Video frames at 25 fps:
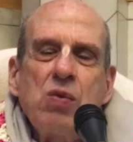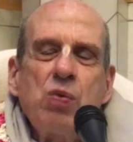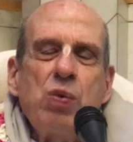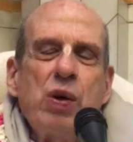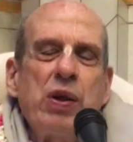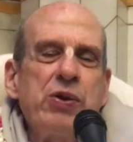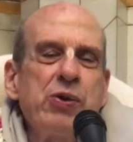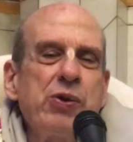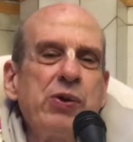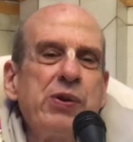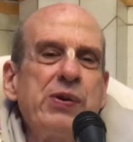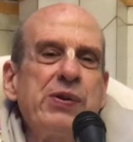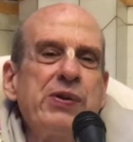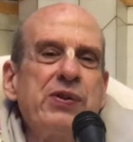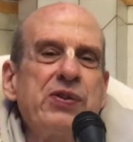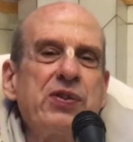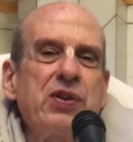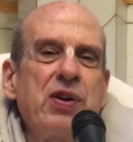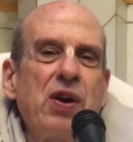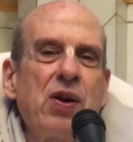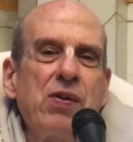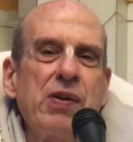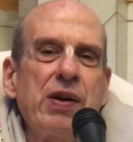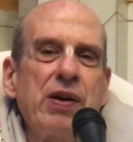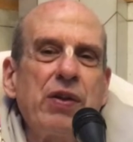whether he was
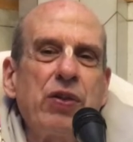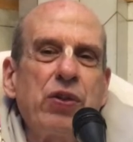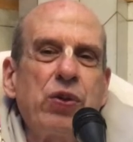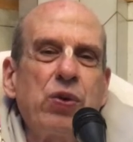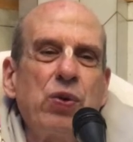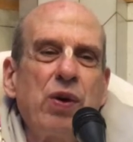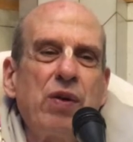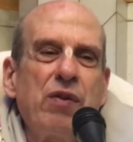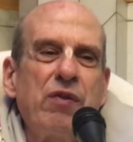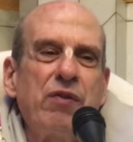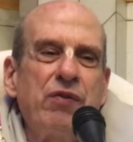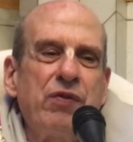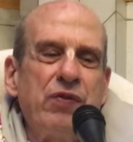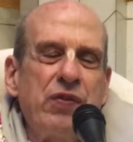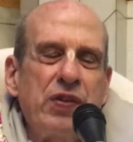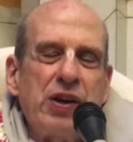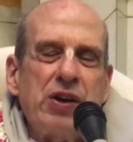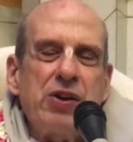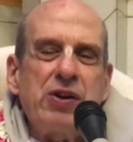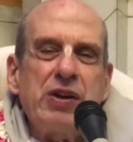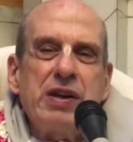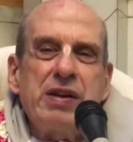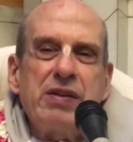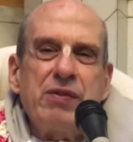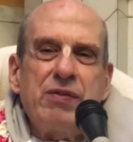going through a
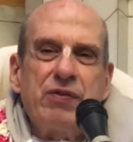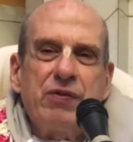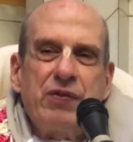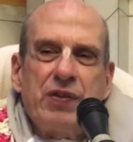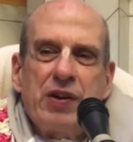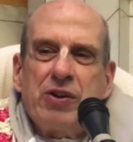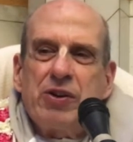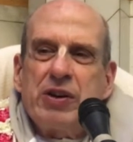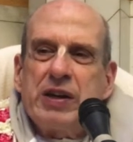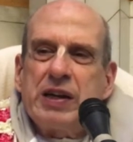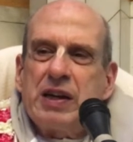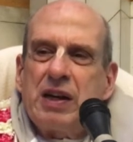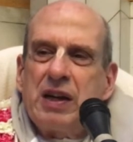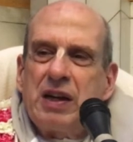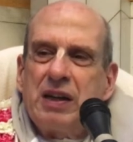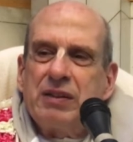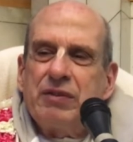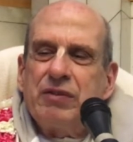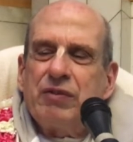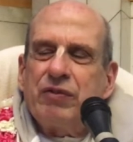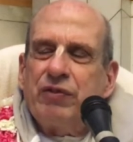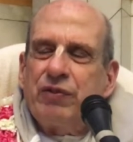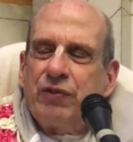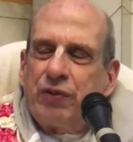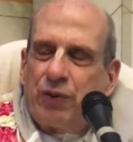very, very
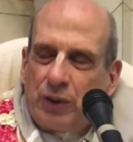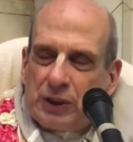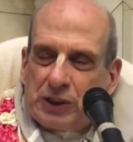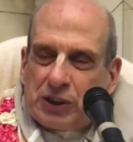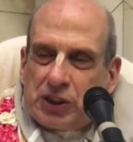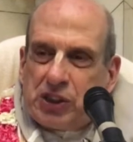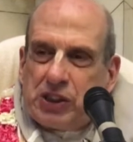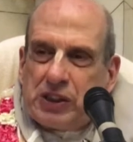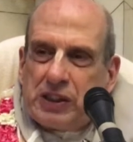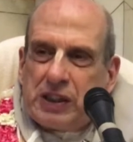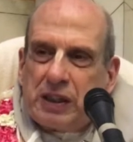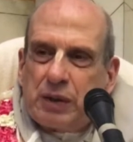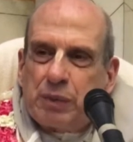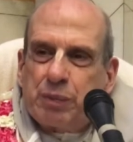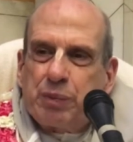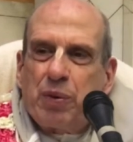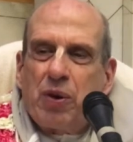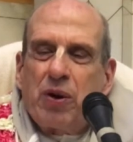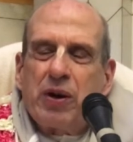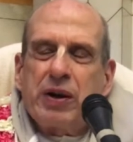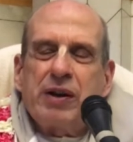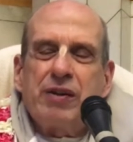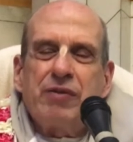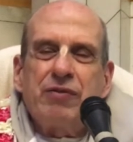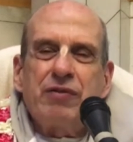unfortunate
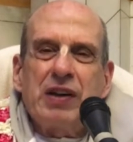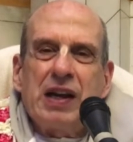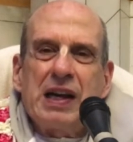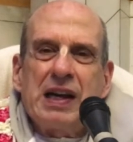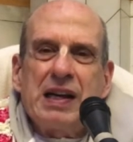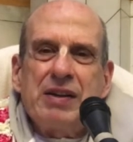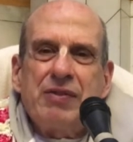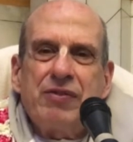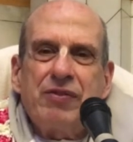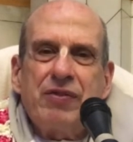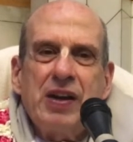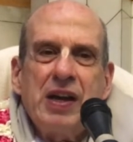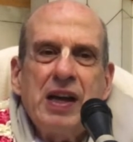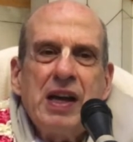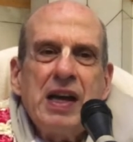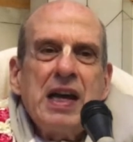part of life,